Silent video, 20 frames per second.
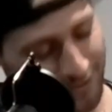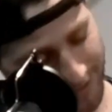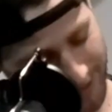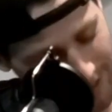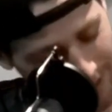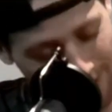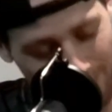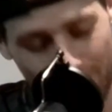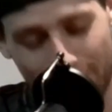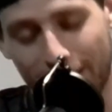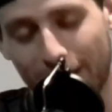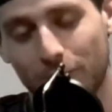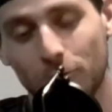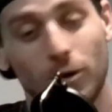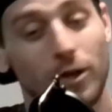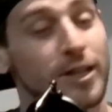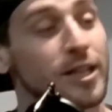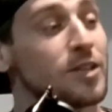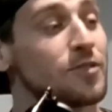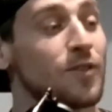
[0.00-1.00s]
Like, okay,
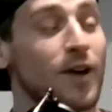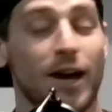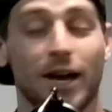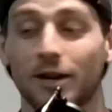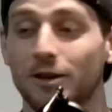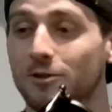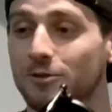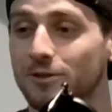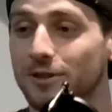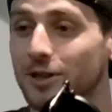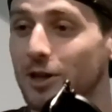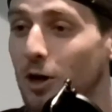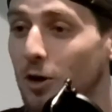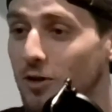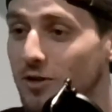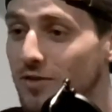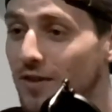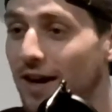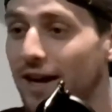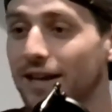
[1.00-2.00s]
well, it's fine.
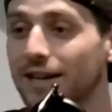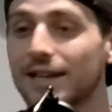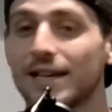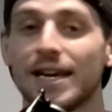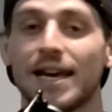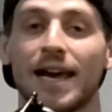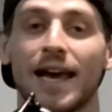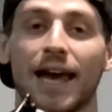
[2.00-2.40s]
It's fine.